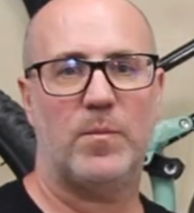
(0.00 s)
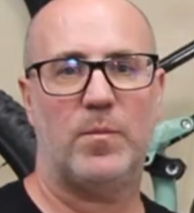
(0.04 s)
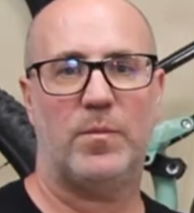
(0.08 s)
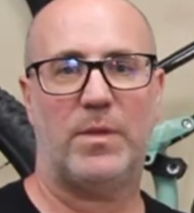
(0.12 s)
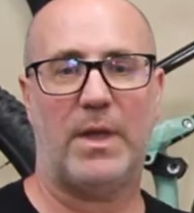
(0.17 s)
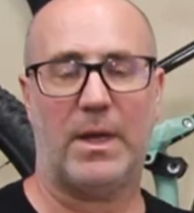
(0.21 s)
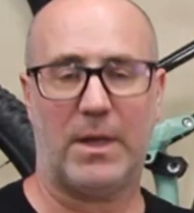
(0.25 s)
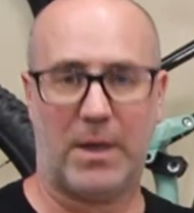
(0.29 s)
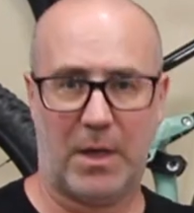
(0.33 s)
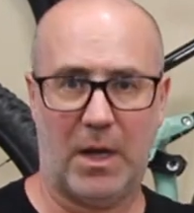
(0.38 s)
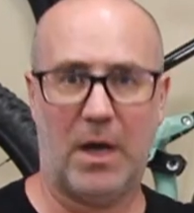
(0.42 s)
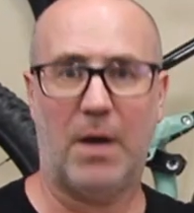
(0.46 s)

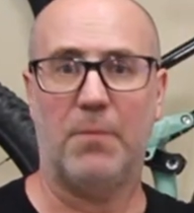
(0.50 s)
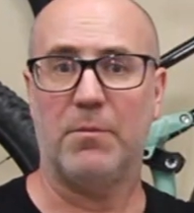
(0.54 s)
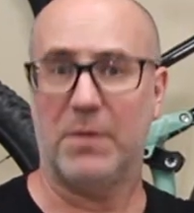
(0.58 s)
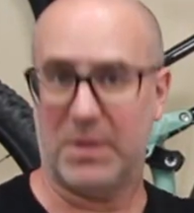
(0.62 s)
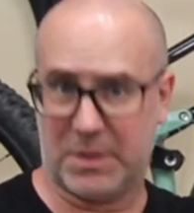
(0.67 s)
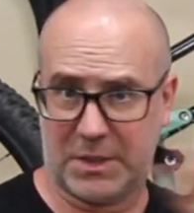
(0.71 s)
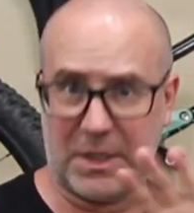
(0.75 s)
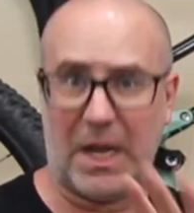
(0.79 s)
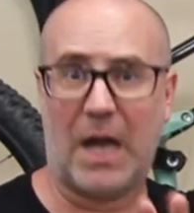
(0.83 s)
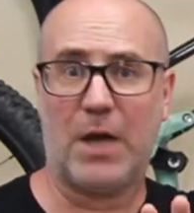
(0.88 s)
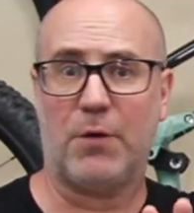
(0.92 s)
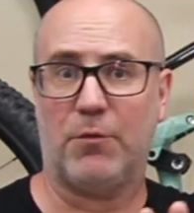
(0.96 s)
that come, the
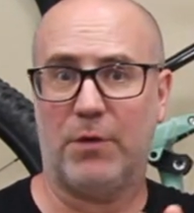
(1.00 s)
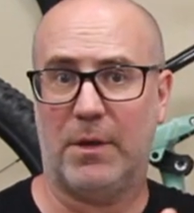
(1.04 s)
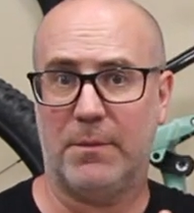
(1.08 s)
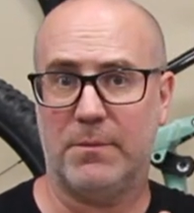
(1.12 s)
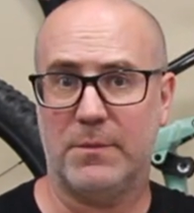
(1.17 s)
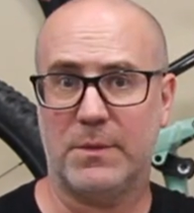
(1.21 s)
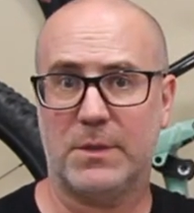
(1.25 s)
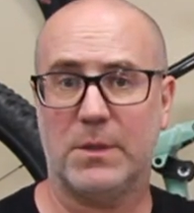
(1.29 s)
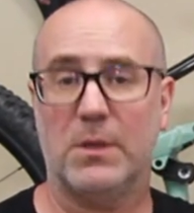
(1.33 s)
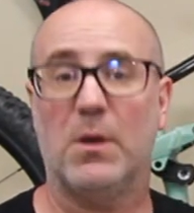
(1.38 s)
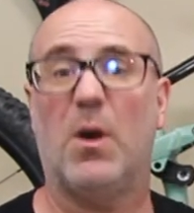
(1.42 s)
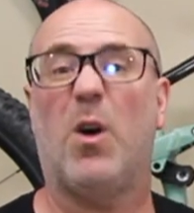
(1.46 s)
stock
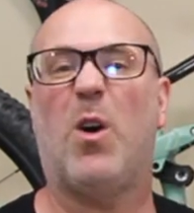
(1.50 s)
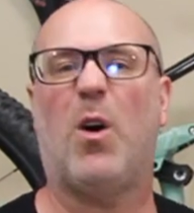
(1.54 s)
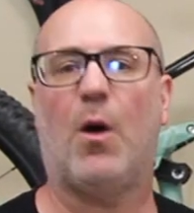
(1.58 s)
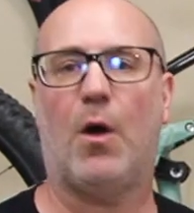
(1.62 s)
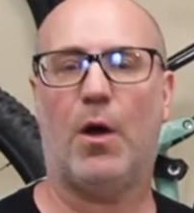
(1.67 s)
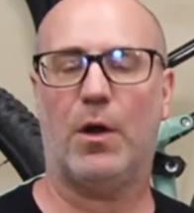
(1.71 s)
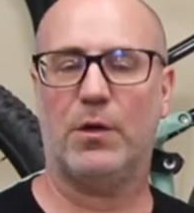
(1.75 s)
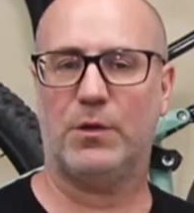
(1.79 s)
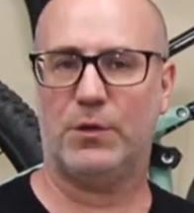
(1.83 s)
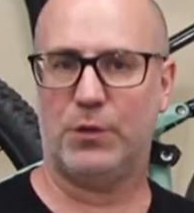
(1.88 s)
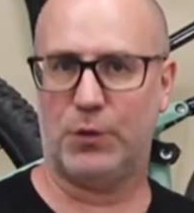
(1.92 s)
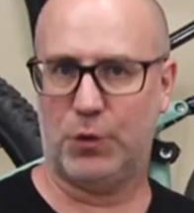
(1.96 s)
rims,
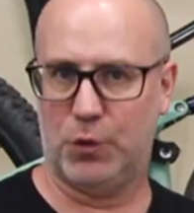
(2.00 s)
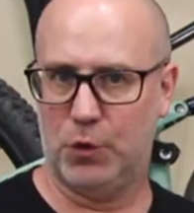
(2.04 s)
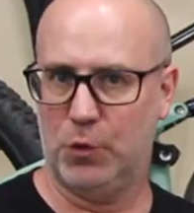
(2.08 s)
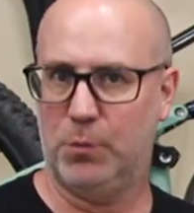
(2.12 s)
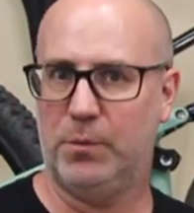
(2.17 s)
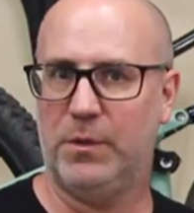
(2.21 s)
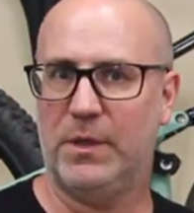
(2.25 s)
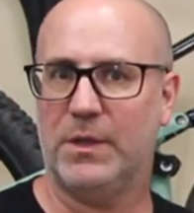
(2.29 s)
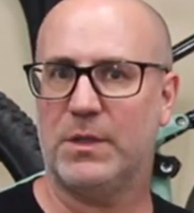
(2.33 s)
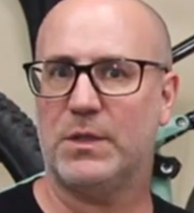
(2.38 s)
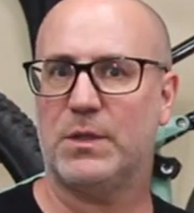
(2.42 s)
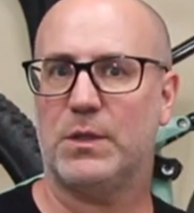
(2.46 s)
are
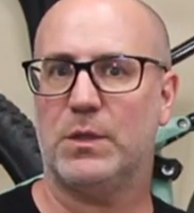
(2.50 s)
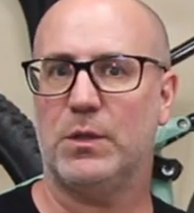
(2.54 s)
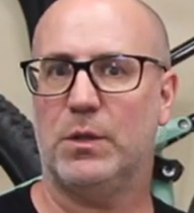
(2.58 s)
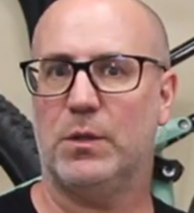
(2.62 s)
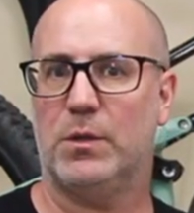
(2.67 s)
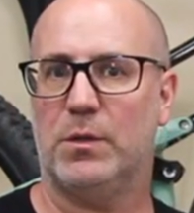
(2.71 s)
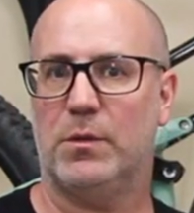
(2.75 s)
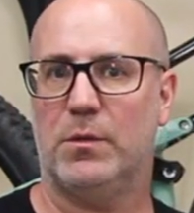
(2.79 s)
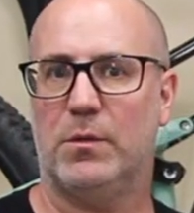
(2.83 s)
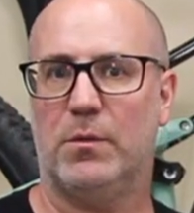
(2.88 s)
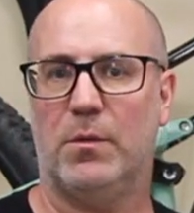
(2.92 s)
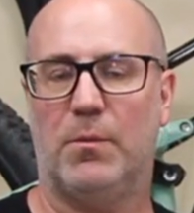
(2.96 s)
tubeless,
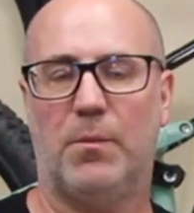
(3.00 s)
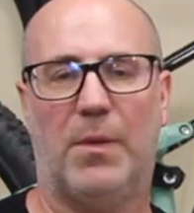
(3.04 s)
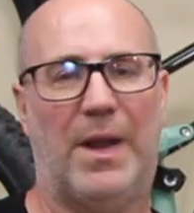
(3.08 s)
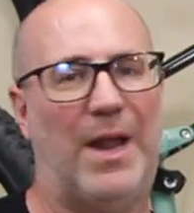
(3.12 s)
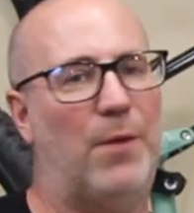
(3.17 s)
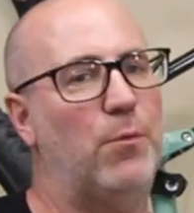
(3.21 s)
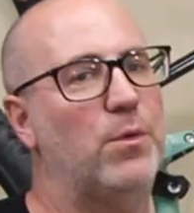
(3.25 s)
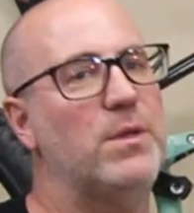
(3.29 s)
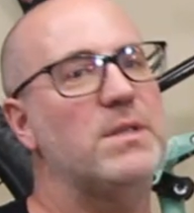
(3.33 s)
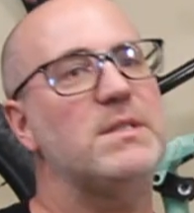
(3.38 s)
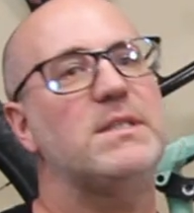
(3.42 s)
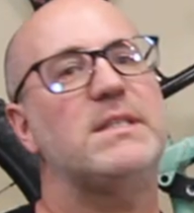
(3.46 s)
but
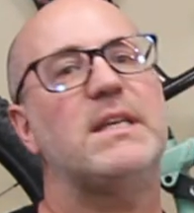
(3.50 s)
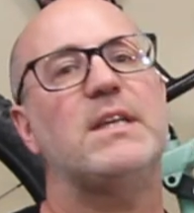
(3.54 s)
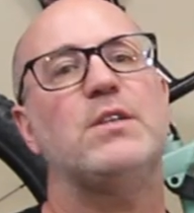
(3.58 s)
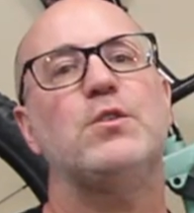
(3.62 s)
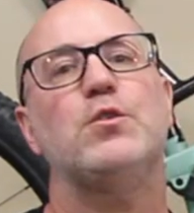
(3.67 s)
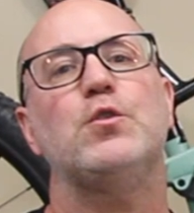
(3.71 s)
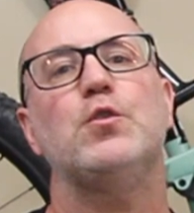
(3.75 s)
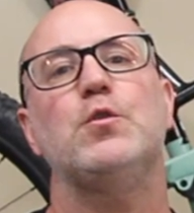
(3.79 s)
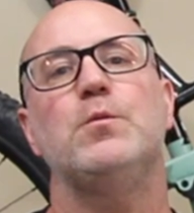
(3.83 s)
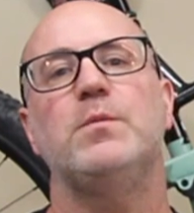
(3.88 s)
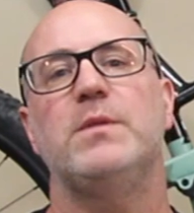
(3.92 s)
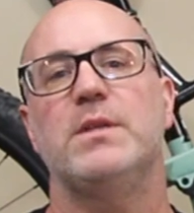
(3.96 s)
I wouldn't say
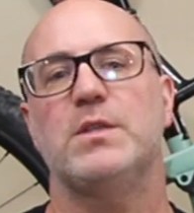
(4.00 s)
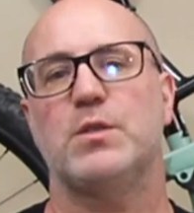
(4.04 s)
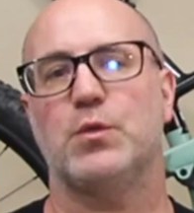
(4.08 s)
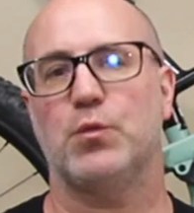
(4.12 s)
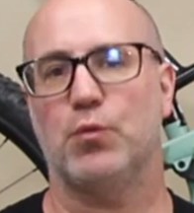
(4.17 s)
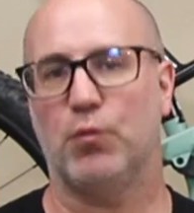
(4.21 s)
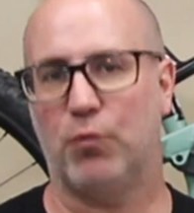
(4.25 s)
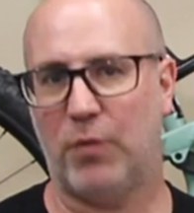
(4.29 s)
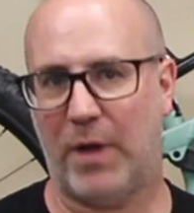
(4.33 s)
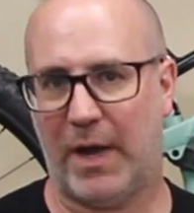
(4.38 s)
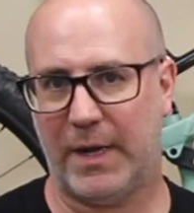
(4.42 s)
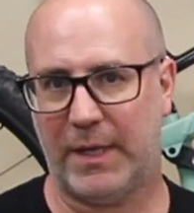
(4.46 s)
tubeless
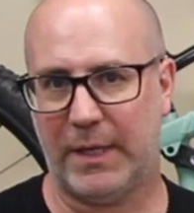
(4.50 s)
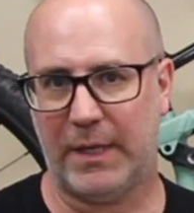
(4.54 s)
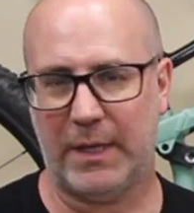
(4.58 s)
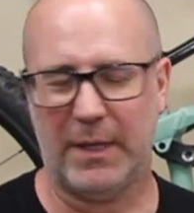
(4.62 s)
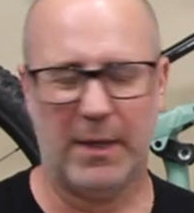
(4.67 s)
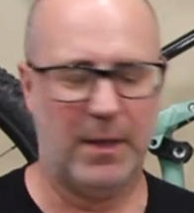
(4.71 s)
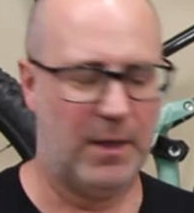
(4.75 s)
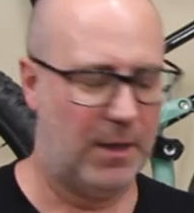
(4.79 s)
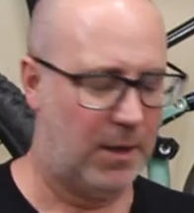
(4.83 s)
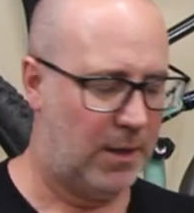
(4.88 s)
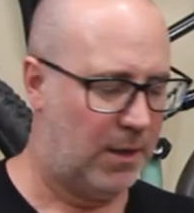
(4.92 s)
ready.